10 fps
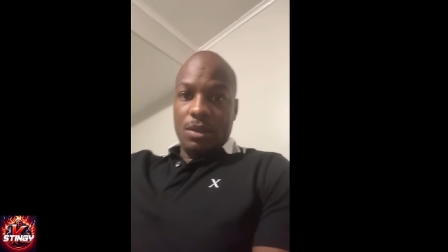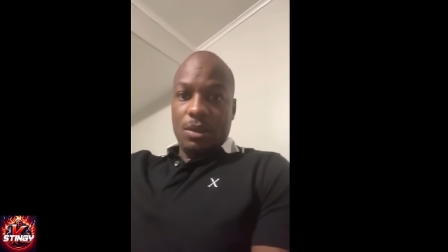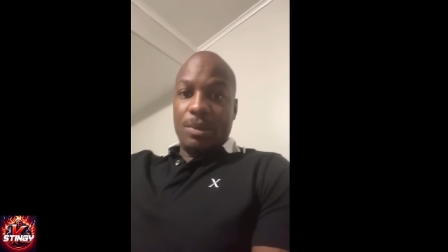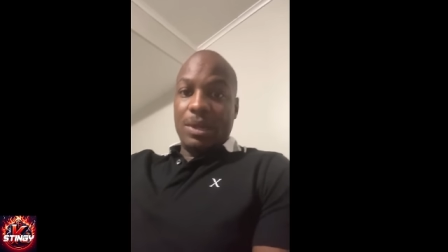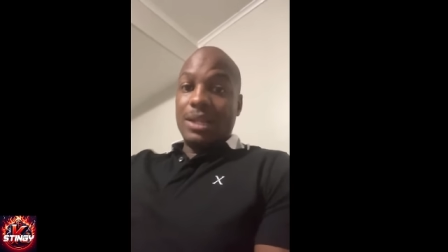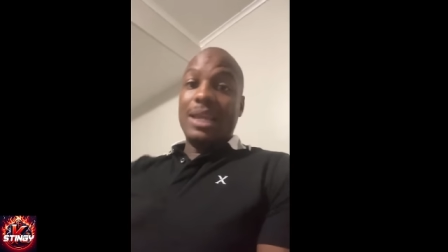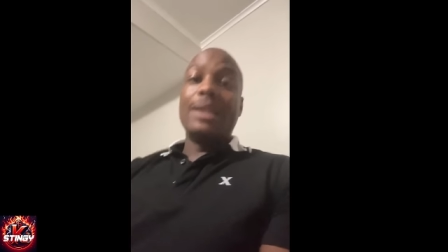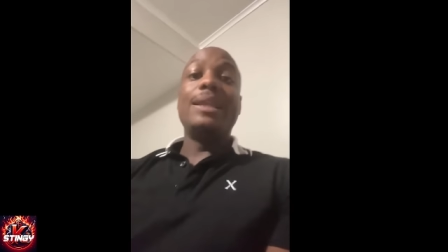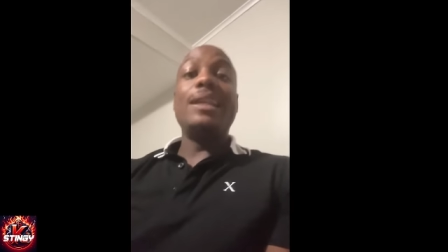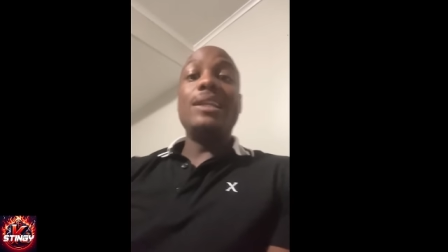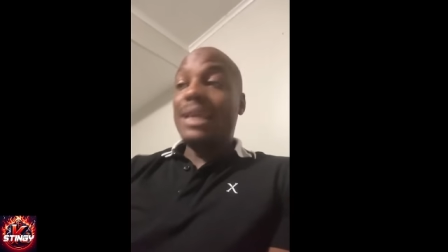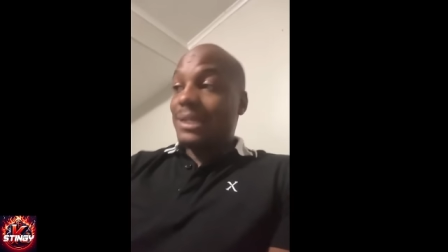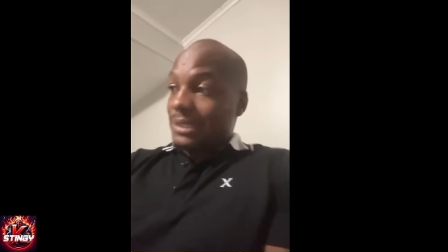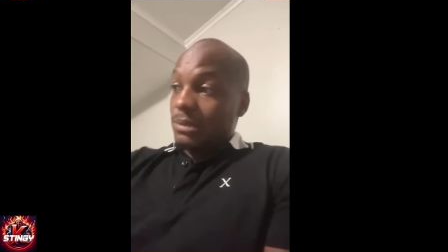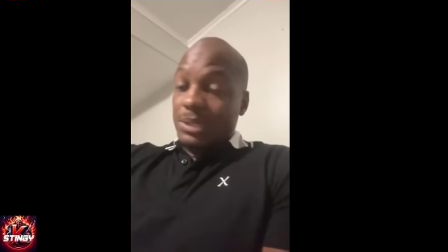But let, let, let
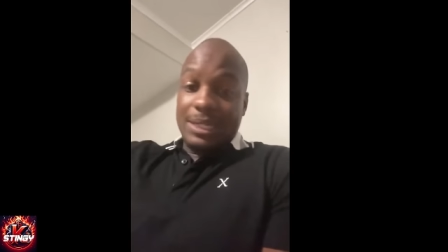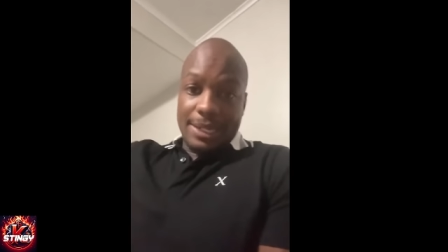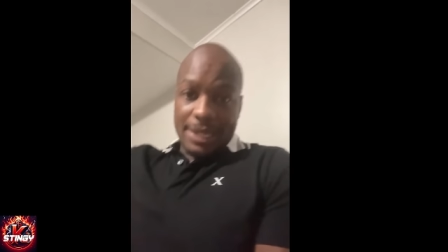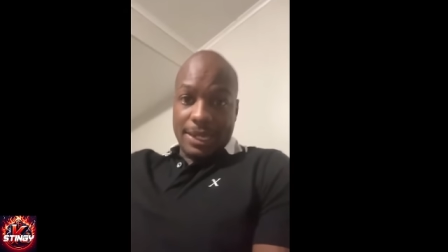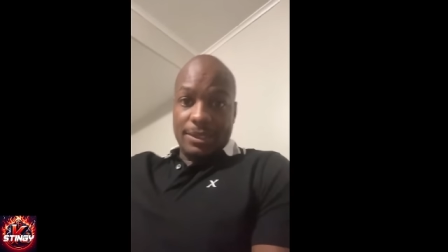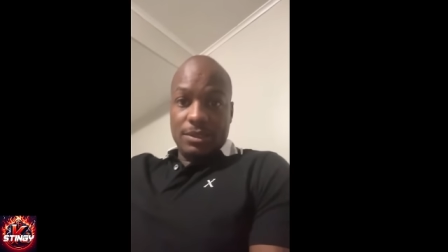them get the light.